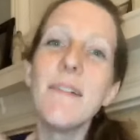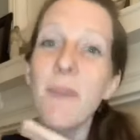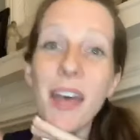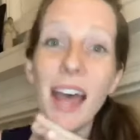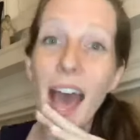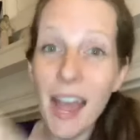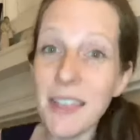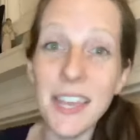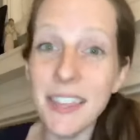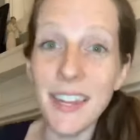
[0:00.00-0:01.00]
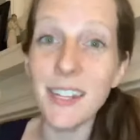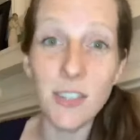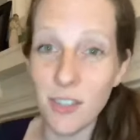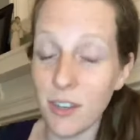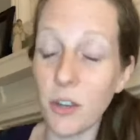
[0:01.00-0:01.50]
But I think that
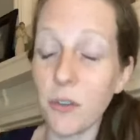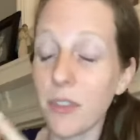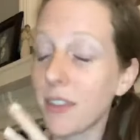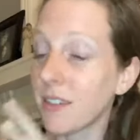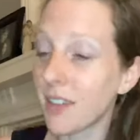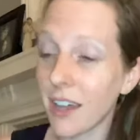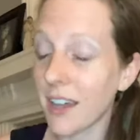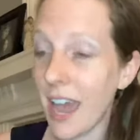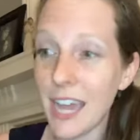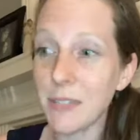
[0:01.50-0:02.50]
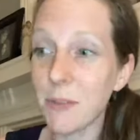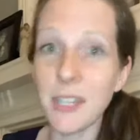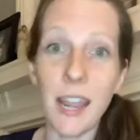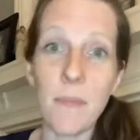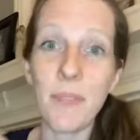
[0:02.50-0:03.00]
it's, you know, the
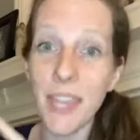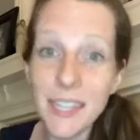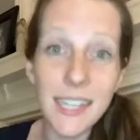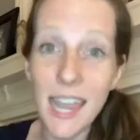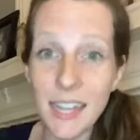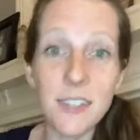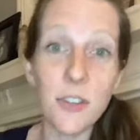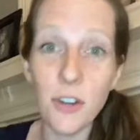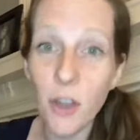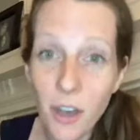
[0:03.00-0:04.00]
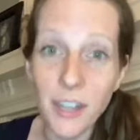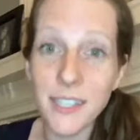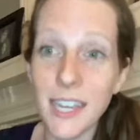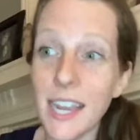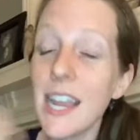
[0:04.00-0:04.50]
aspartame is cancer
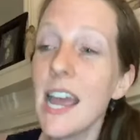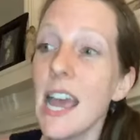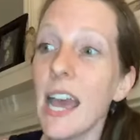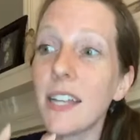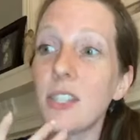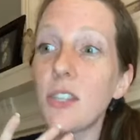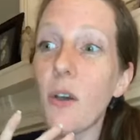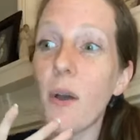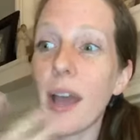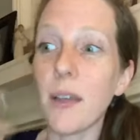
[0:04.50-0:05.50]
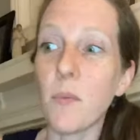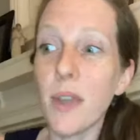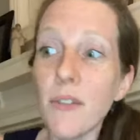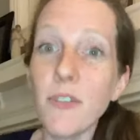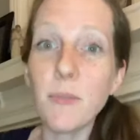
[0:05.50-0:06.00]
causing. And so I
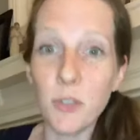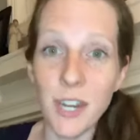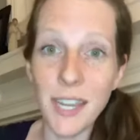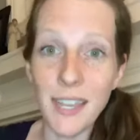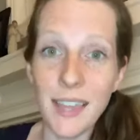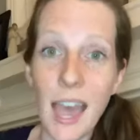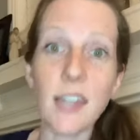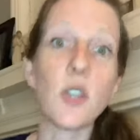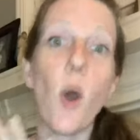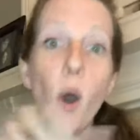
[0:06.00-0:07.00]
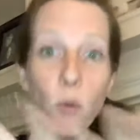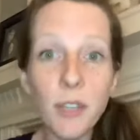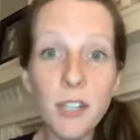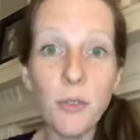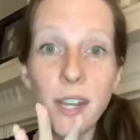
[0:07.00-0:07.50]
went from drinking that to
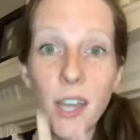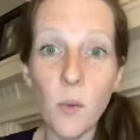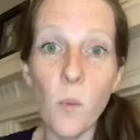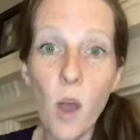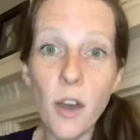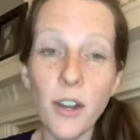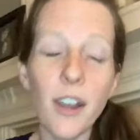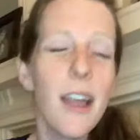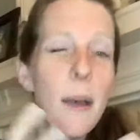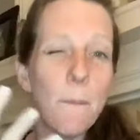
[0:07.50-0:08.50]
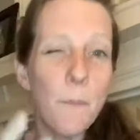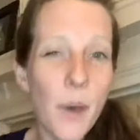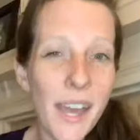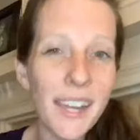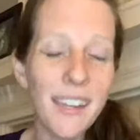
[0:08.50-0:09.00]
only drinking water.
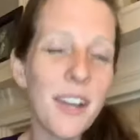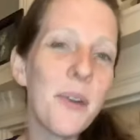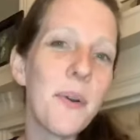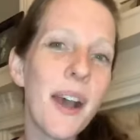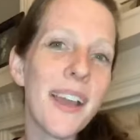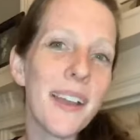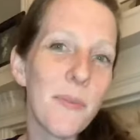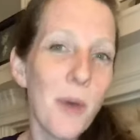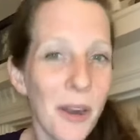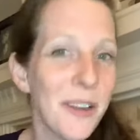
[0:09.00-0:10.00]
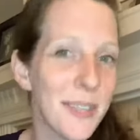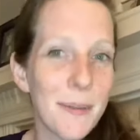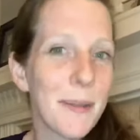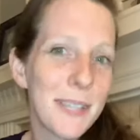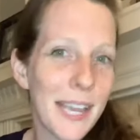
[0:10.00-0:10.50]
But, you know, water
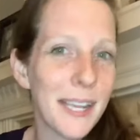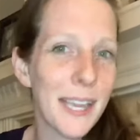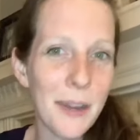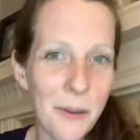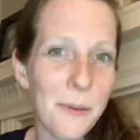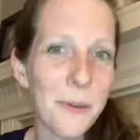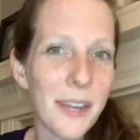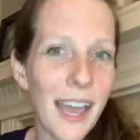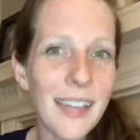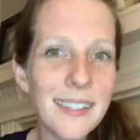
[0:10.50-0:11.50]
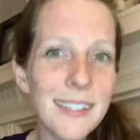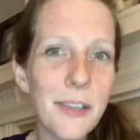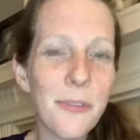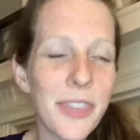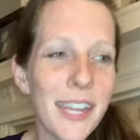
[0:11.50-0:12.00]
sometimes can get old. And
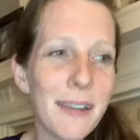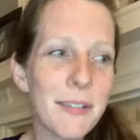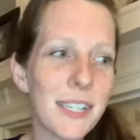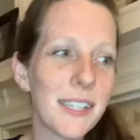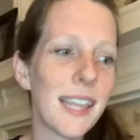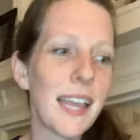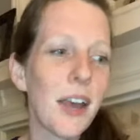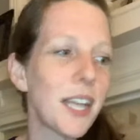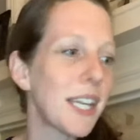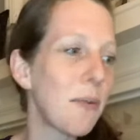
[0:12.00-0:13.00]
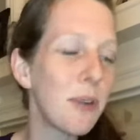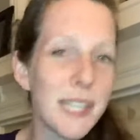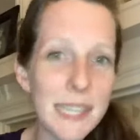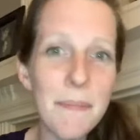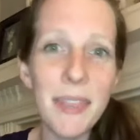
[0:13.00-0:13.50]
so then it was just like, gosh, I
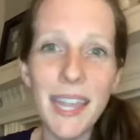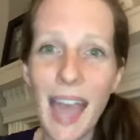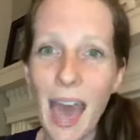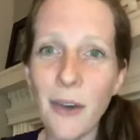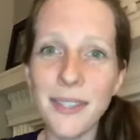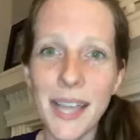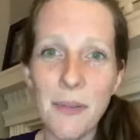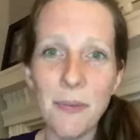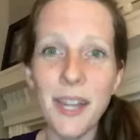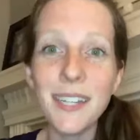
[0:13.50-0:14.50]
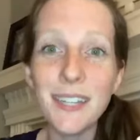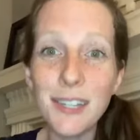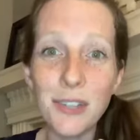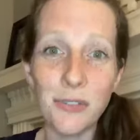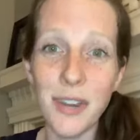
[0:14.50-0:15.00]
want something else. I want to
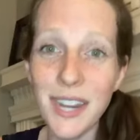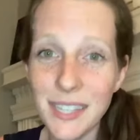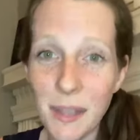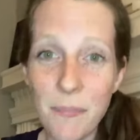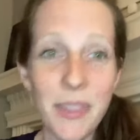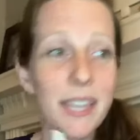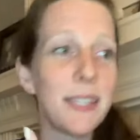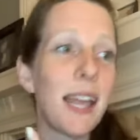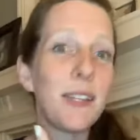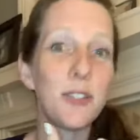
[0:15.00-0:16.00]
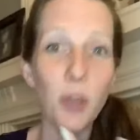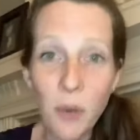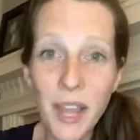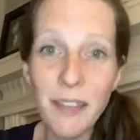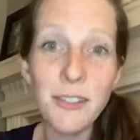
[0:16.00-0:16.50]
drink some things that
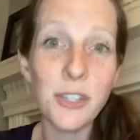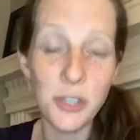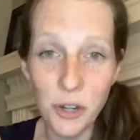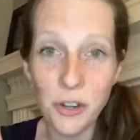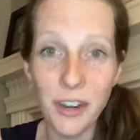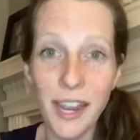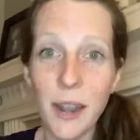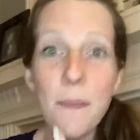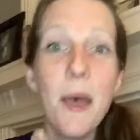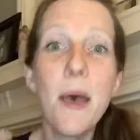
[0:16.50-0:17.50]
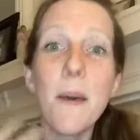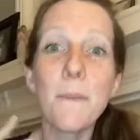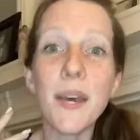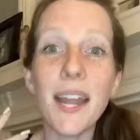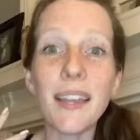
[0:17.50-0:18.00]
don't have sugar in them,
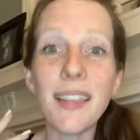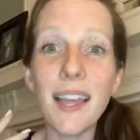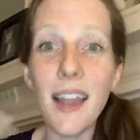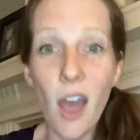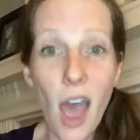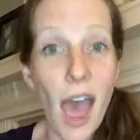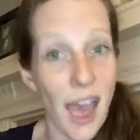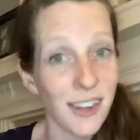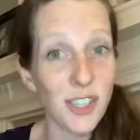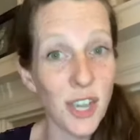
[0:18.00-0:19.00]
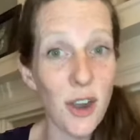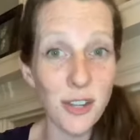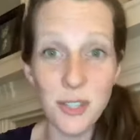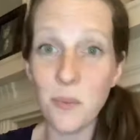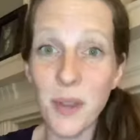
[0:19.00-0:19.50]
but that actually are
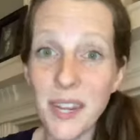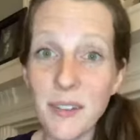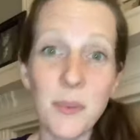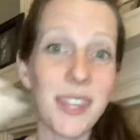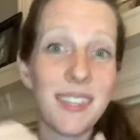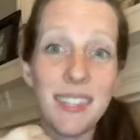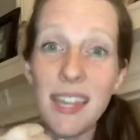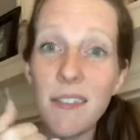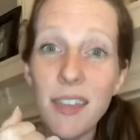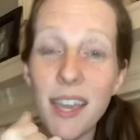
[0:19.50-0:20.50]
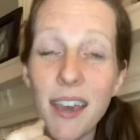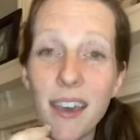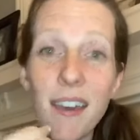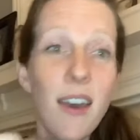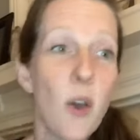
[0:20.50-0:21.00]
sweetened with
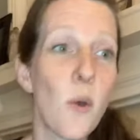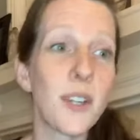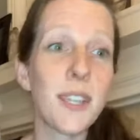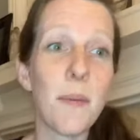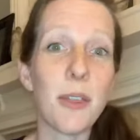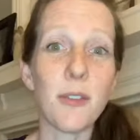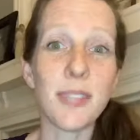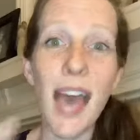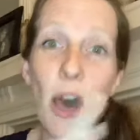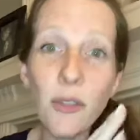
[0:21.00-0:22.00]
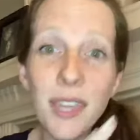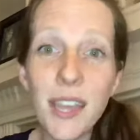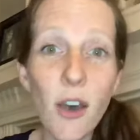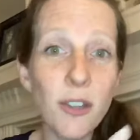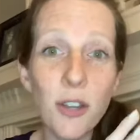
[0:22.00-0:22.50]
stevia or some of those
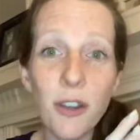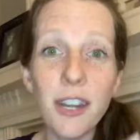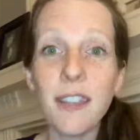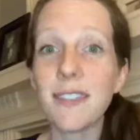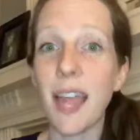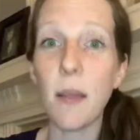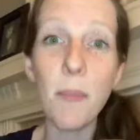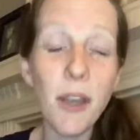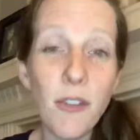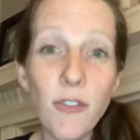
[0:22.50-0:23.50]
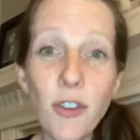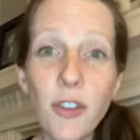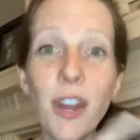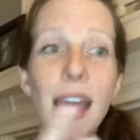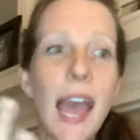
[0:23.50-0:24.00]
healthy alternatives like monk
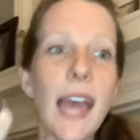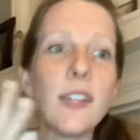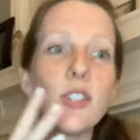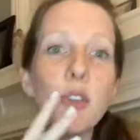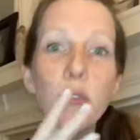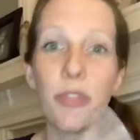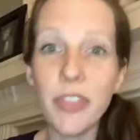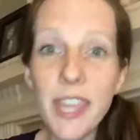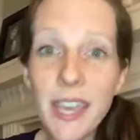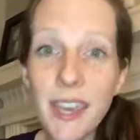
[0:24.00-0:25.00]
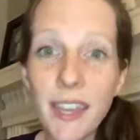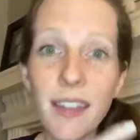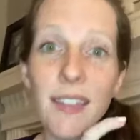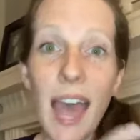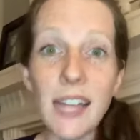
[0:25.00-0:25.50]
fruit. And so
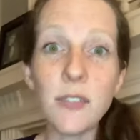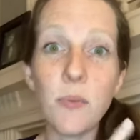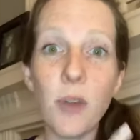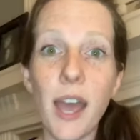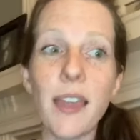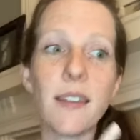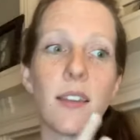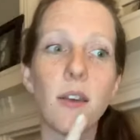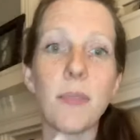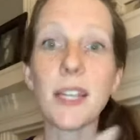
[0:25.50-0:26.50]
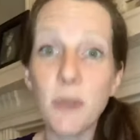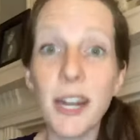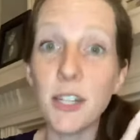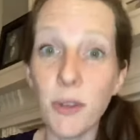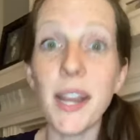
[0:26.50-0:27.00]
then that's what, you know, that's what
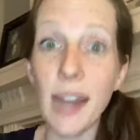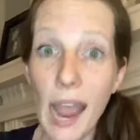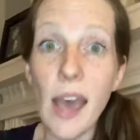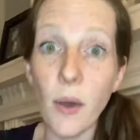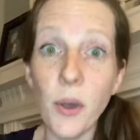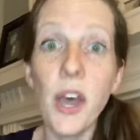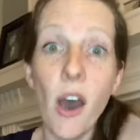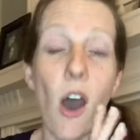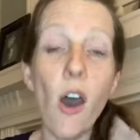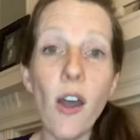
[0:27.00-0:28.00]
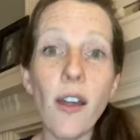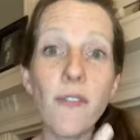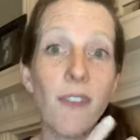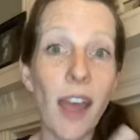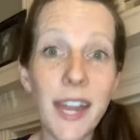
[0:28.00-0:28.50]
I drink now, are
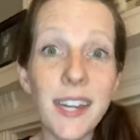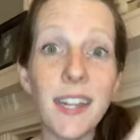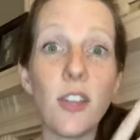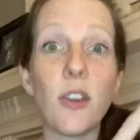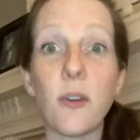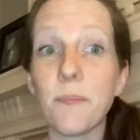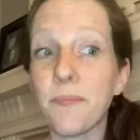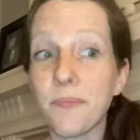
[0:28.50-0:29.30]
finding, you know,